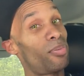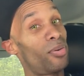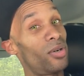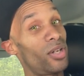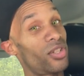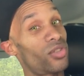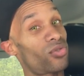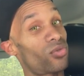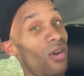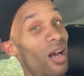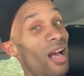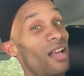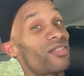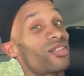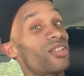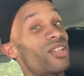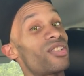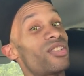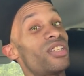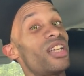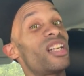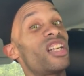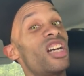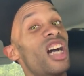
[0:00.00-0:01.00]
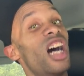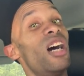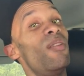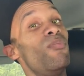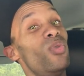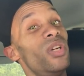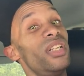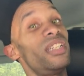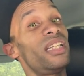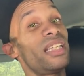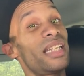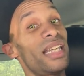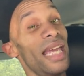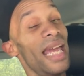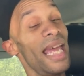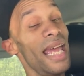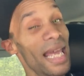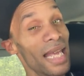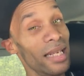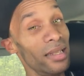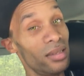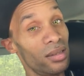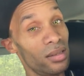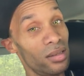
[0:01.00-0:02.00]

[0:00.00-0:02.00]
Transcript: push rods because they come with the kit